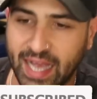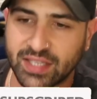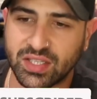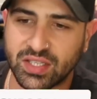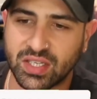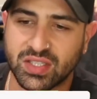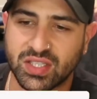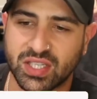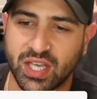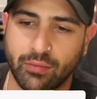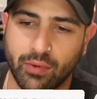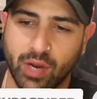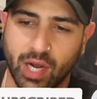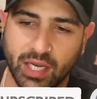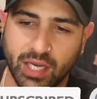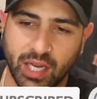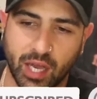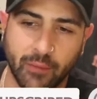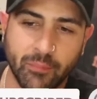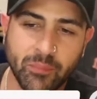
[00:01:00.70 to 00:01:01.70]
as you can see
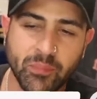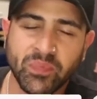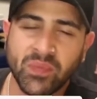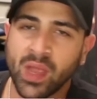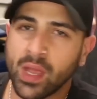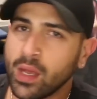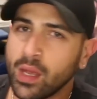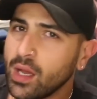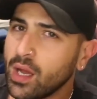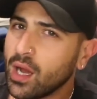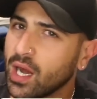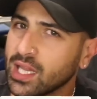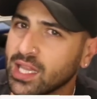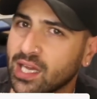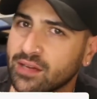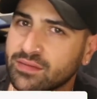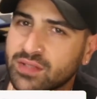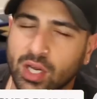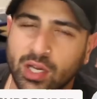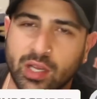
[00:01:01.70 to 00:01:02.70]
right here, I love